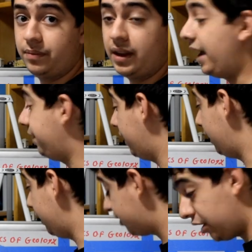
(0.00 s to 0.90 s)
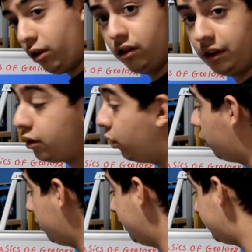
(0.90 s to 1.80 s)
and the solid
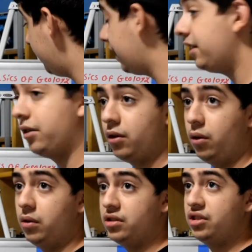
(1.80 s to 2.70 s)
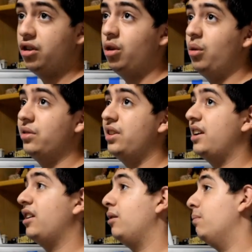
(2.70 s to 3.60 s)
core is the inner core. So it's
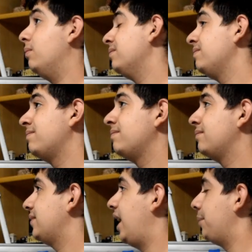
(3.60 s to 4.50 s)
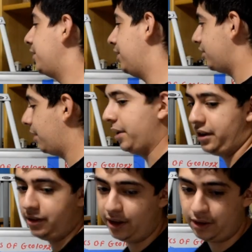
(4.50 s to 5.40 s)
like a um, I'm going to stop
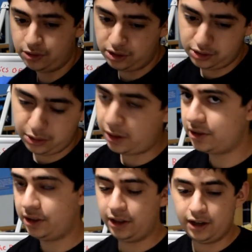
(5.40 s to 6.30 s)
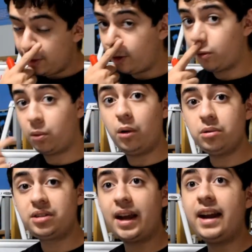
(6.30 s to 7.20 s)
making analogies. You guys can get it. The
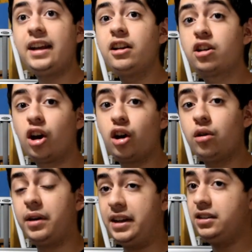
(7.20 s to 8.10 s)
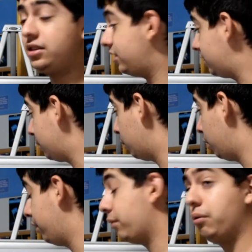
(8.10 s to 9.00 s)
rotating currents,
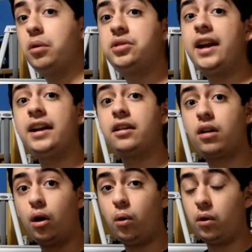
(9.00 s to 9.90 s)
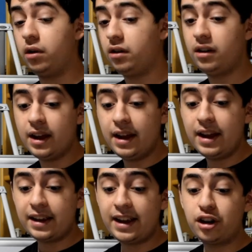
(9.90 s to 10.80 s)
well, the rotating core
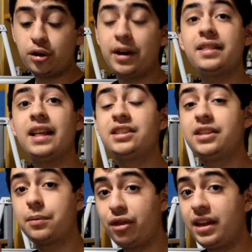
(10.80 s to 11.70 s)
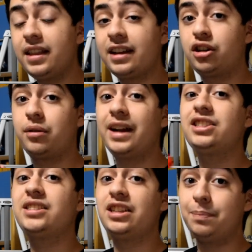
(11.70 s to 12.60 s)
can create is the thing that
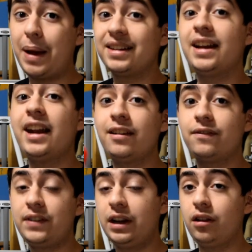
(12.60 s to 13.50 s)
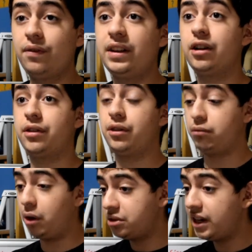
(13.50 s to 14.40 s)
creates the magnetic field of the earth. The
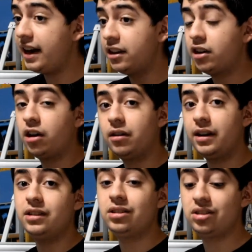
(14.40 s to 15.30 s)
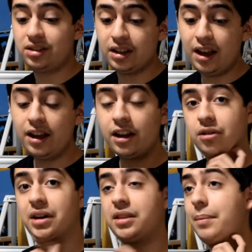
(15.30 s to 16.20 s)
rotating currents
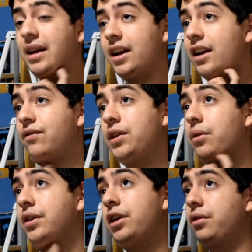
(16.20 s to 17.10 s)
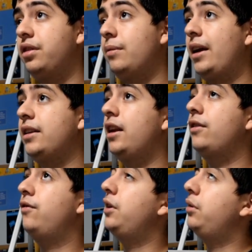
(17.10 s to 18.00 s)
create the magnetic field in the earth. The magnetic
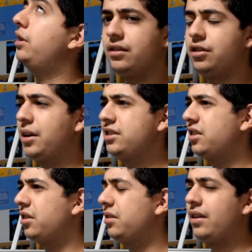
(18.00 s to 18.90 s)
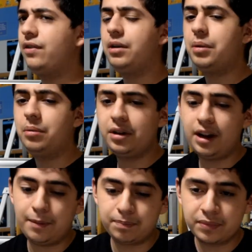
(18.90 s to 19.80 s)
field direct current, if I remember.
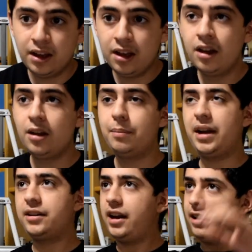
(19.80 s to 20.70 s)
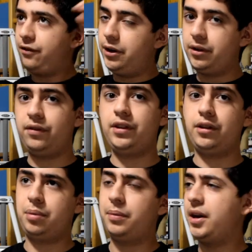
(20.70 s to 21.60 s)
Yeah. Magnetic field of the
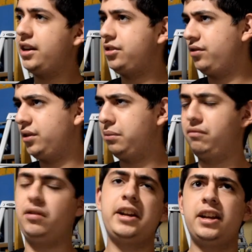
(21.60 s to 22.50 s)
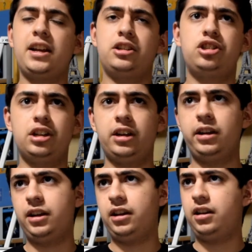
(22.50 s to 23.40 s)
earth protects us from
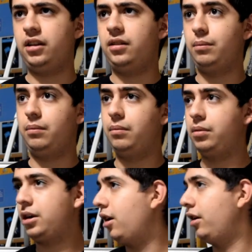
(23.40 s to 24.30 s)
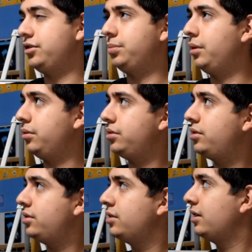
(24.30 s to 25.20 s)
radiation,
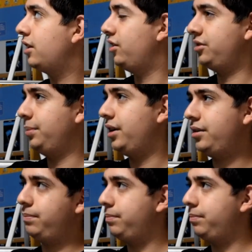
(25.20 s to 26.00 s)
cosmos, cosmic